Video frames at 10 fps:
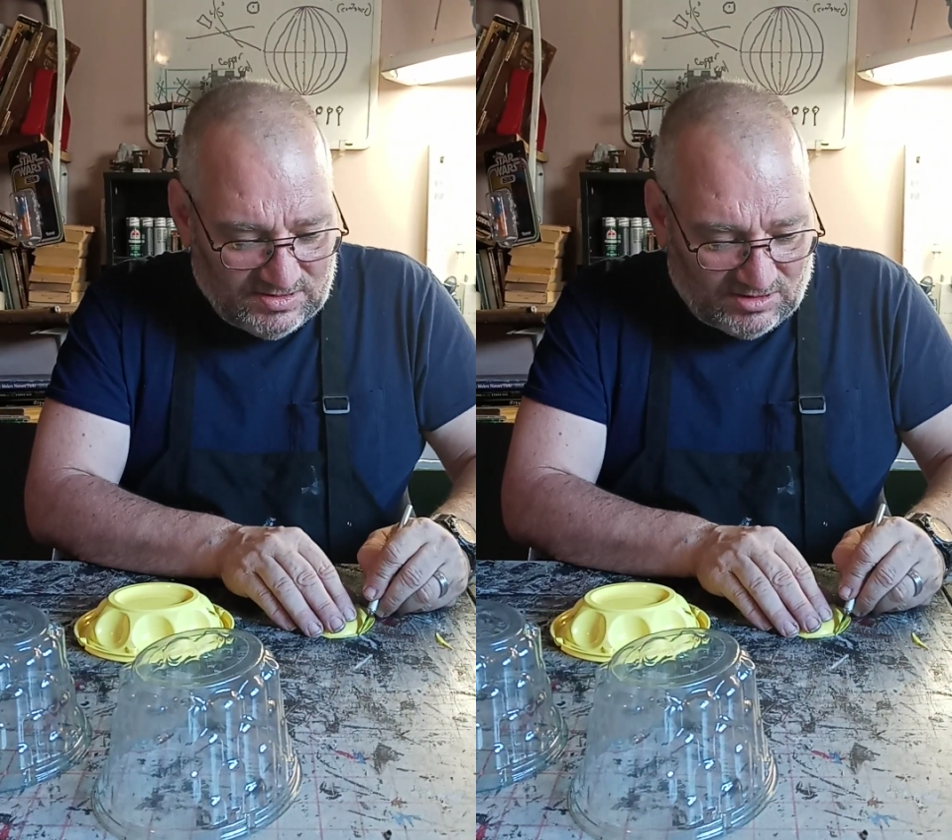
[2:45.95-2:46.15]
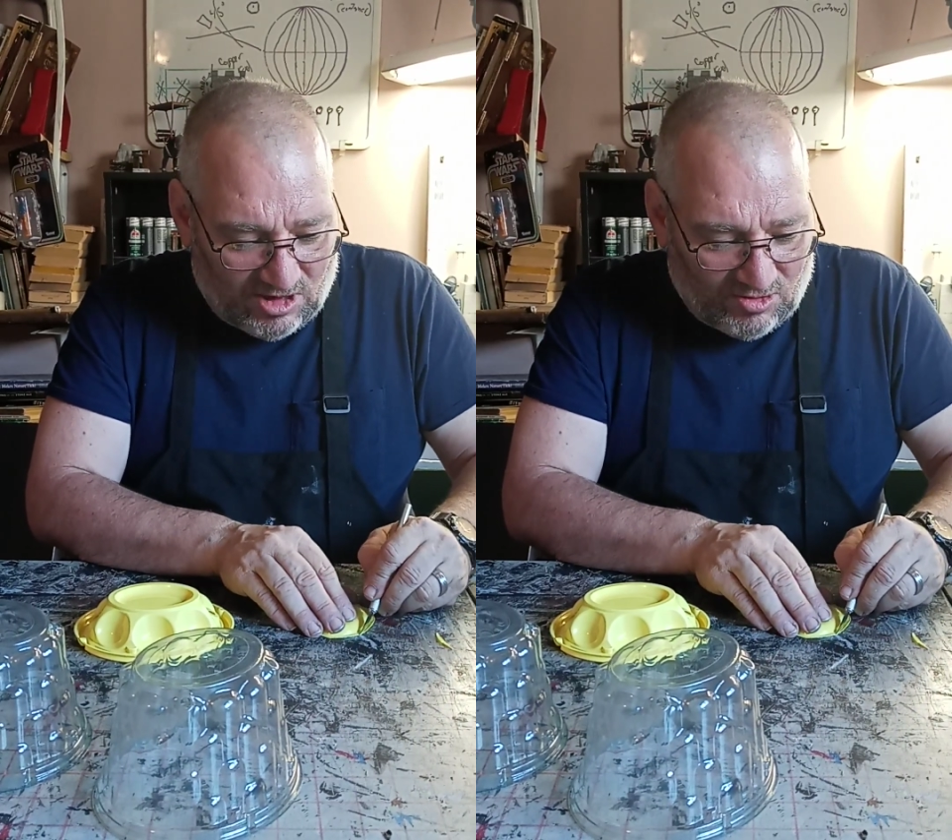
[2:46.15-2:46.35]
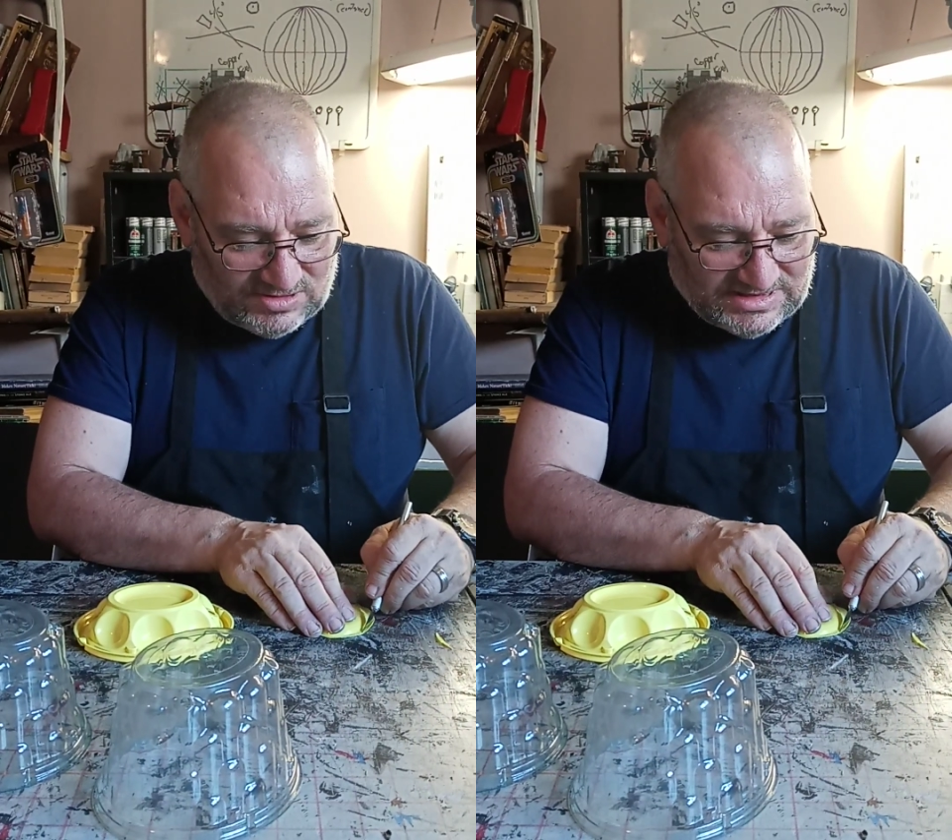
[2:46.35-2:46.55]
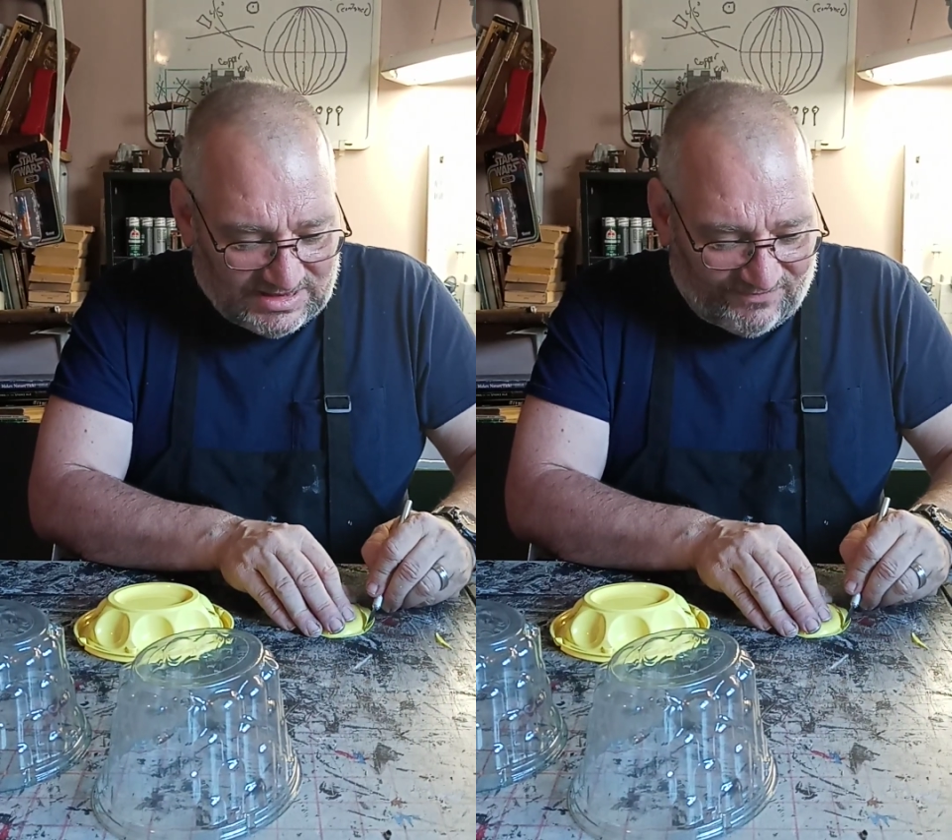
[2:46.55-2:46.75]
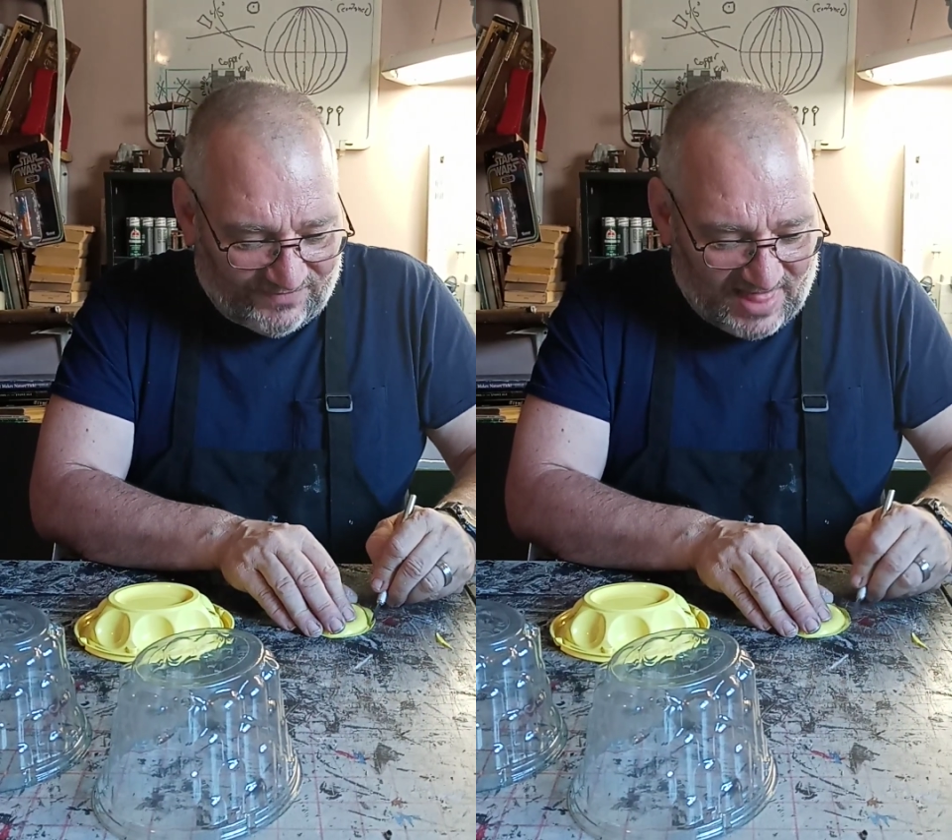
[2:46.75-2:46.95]
as long as
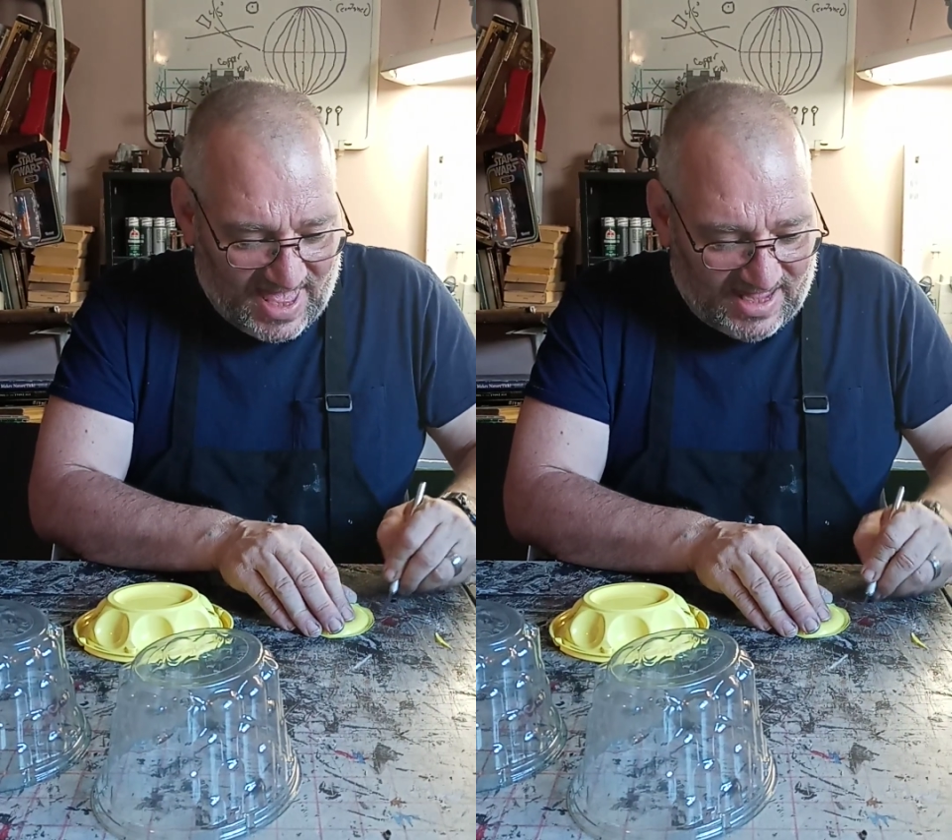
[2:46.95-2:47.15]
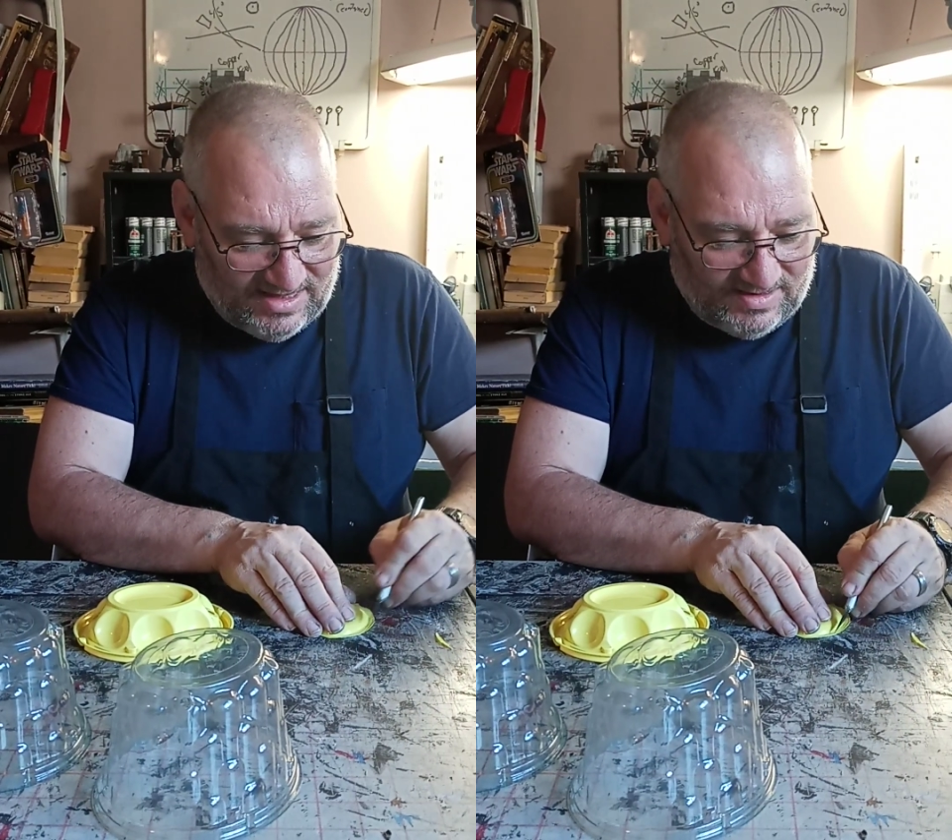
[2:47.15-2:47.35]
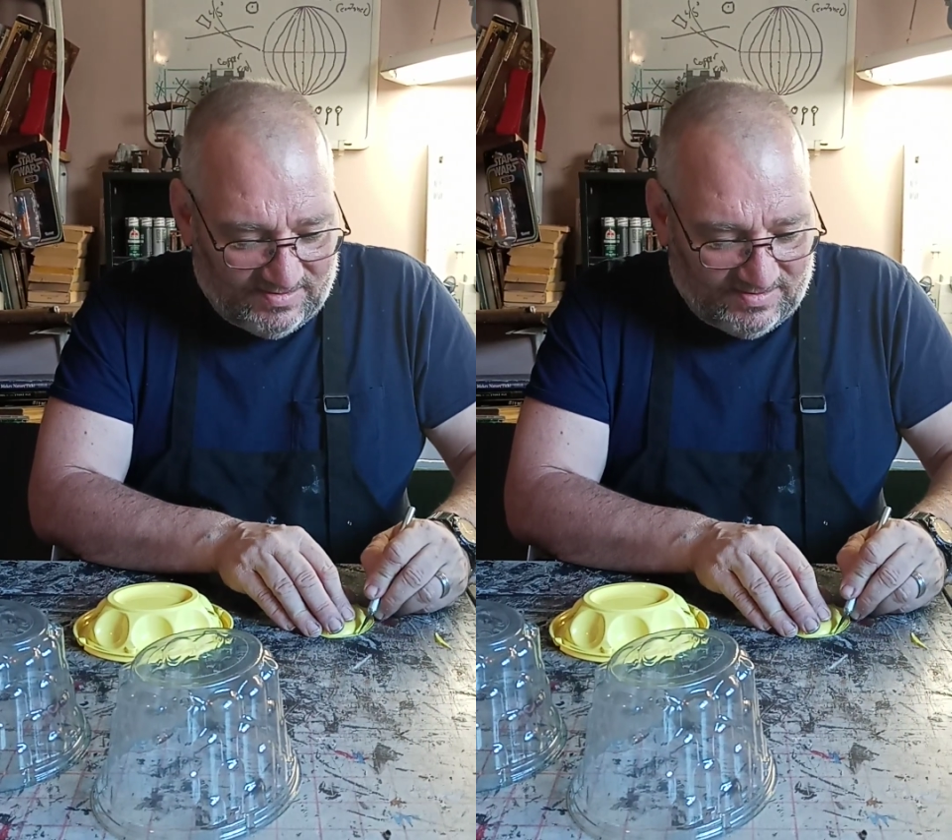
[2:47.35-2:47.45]
it's flat.